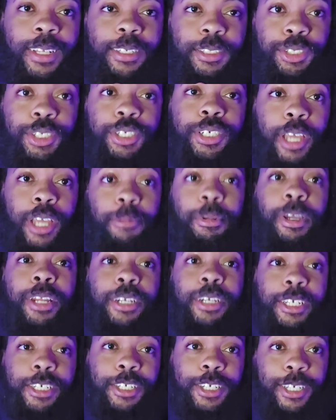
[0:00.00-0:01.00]
Gigi, I'm going
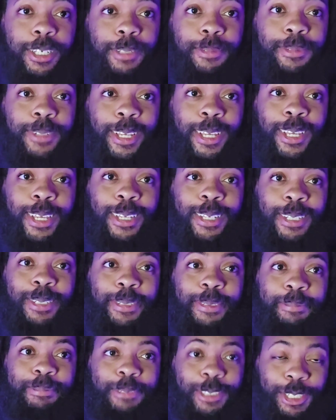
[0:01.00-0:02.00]
to need you
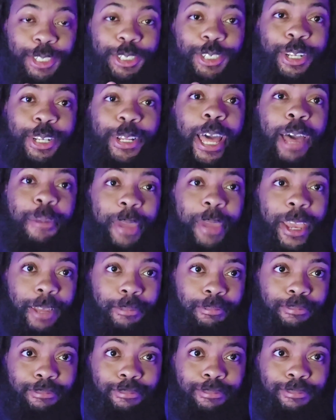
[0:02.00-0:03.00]
to just chill out,
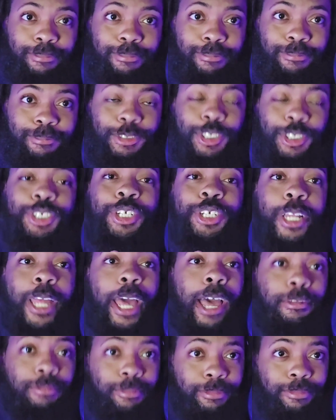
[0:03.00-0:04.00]
man. Just chill
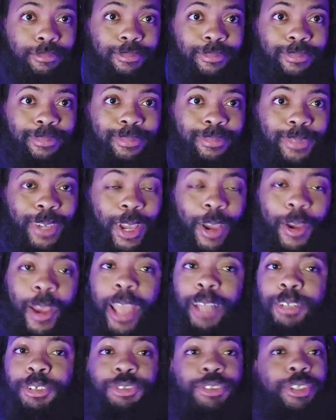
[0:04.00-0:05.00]
out. All
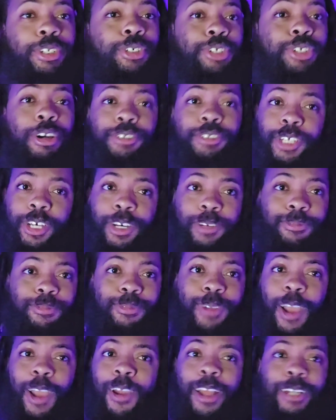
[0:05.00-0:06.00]
right, you took Chozo.
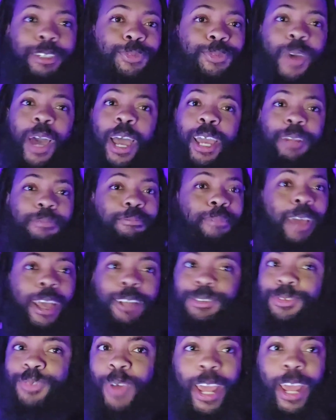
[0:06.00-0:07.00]
All right, that's fine.
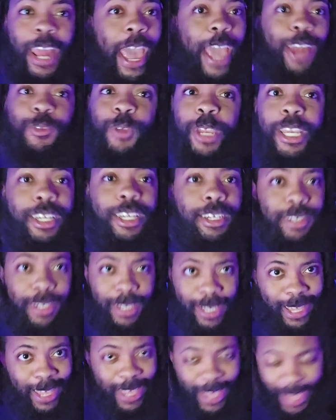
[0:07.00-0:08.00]
That's fine. I had a week
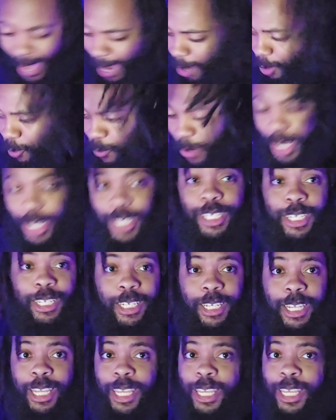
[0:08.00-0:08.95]
to